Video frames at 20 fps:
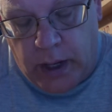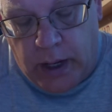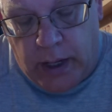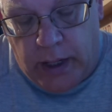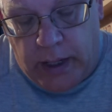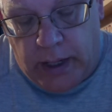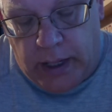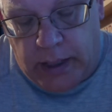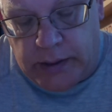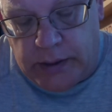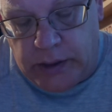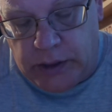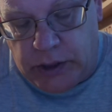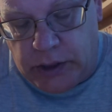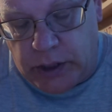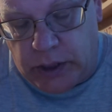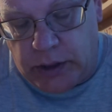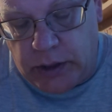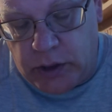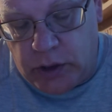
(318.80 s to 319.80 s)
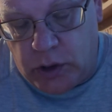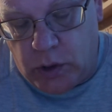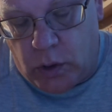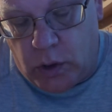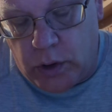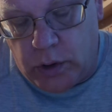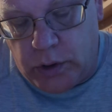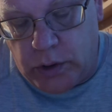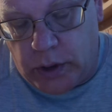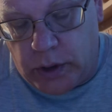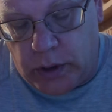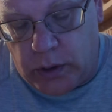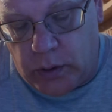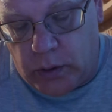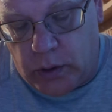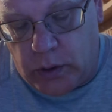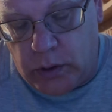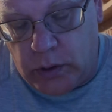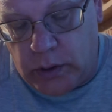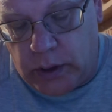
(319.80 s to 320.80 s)
Nancy shut the door, truck
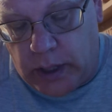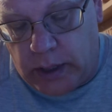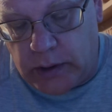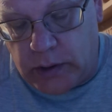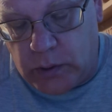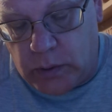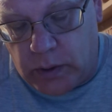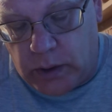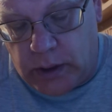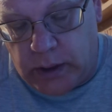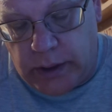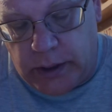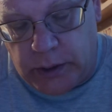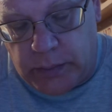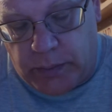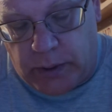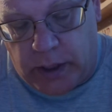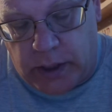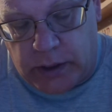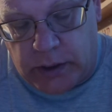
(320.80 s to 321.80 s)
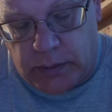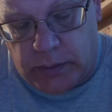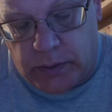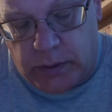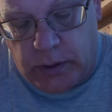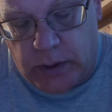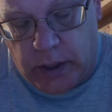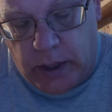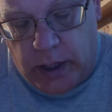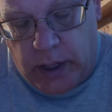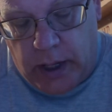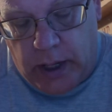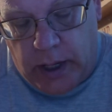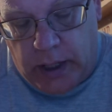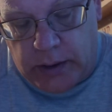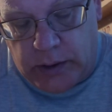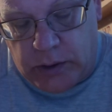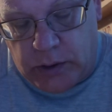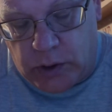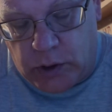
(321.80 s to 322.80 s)
door as quickly as possible
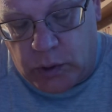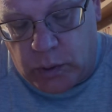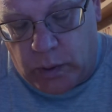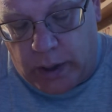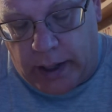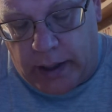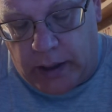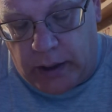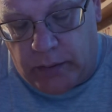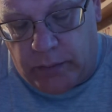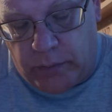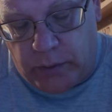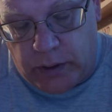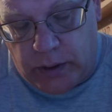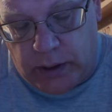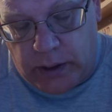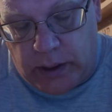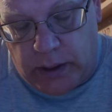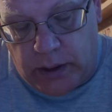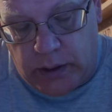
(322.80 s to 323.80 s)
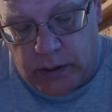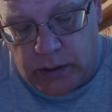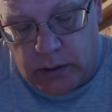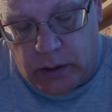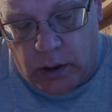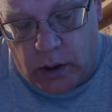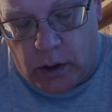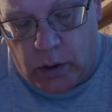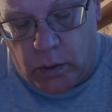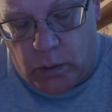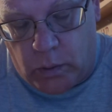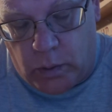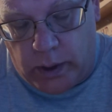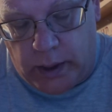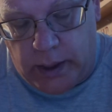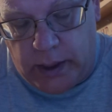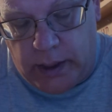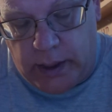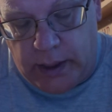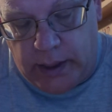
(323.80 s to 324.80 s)
and searched wildly for the keys. Oh,
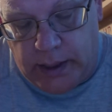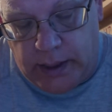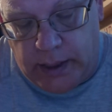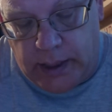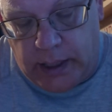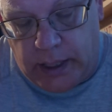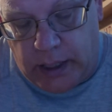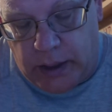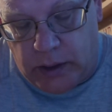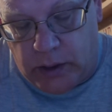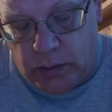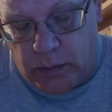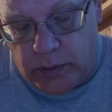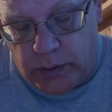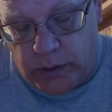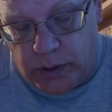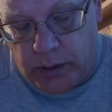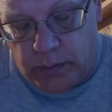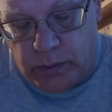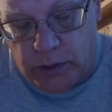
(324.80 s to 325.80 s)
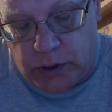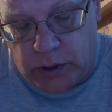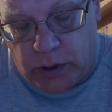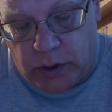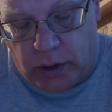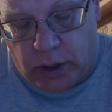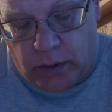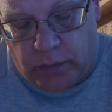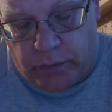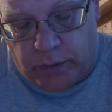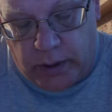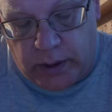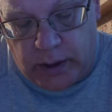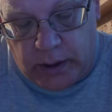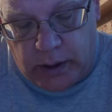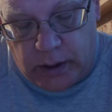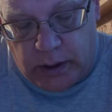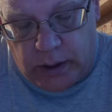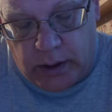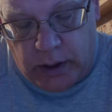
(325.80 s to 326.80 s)
what did I do with them? she thought
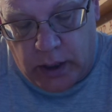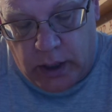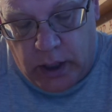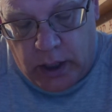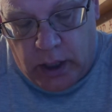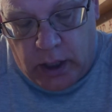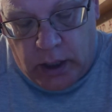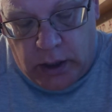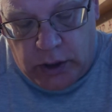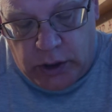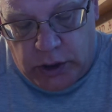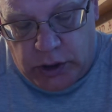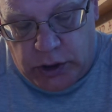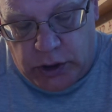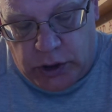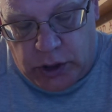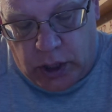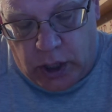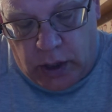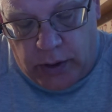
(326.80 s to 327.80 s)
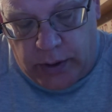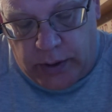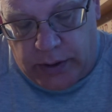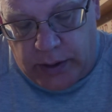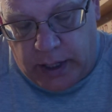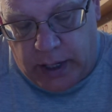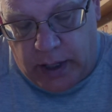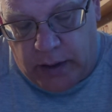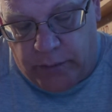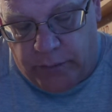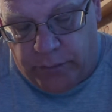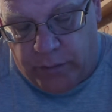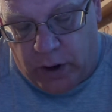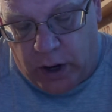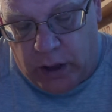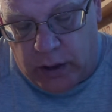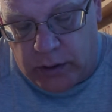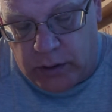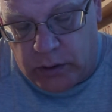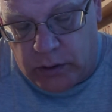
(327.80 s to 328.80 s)
frantically. She saw that they had
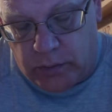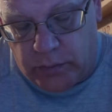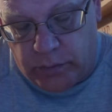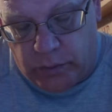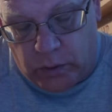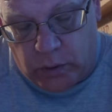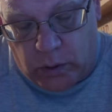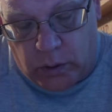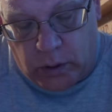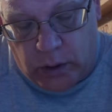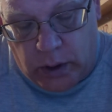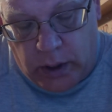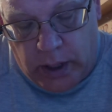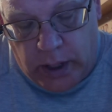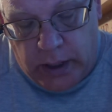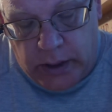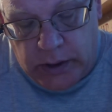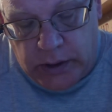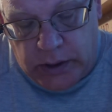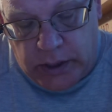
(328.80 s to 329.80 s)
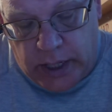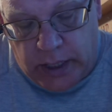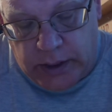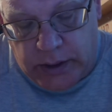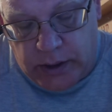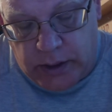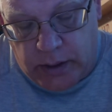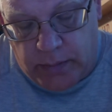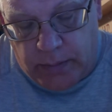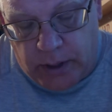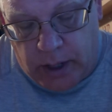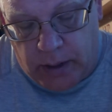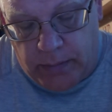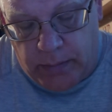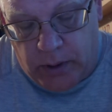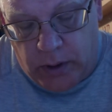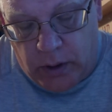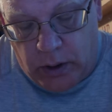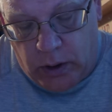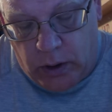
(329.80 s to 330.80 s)
fallen to the floor, snatched them up,
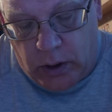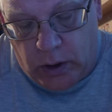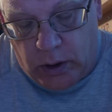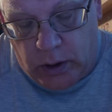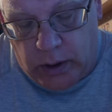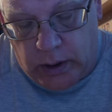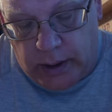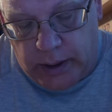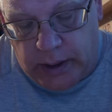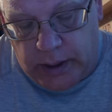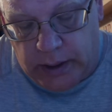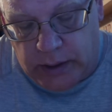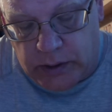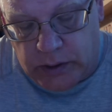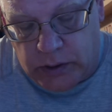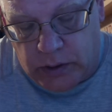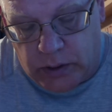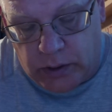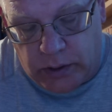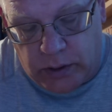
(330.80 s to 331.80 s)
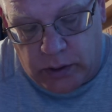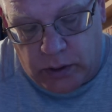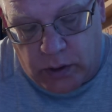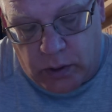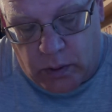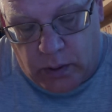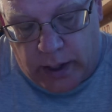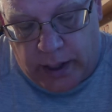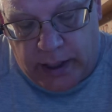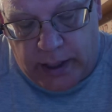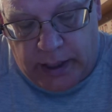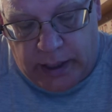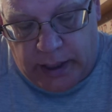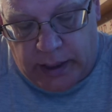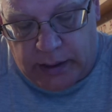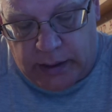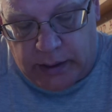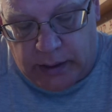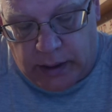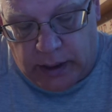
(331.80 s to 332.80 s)
hurriedly inserted the correct key
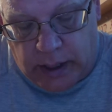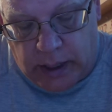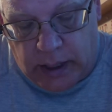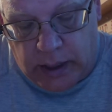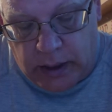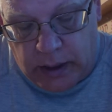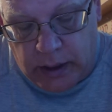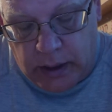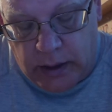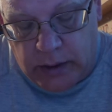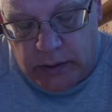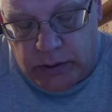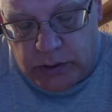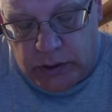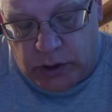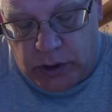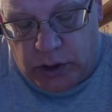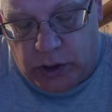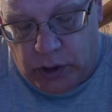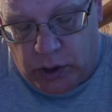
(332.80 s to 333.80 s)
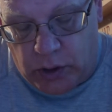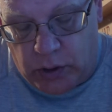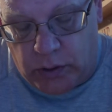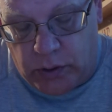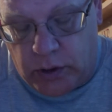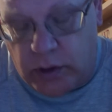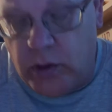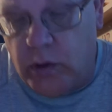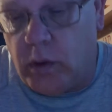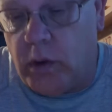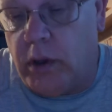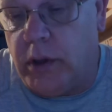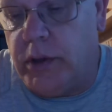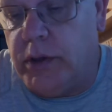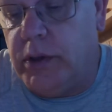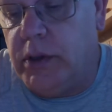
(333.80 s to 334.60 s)
in the lock, secured the doors.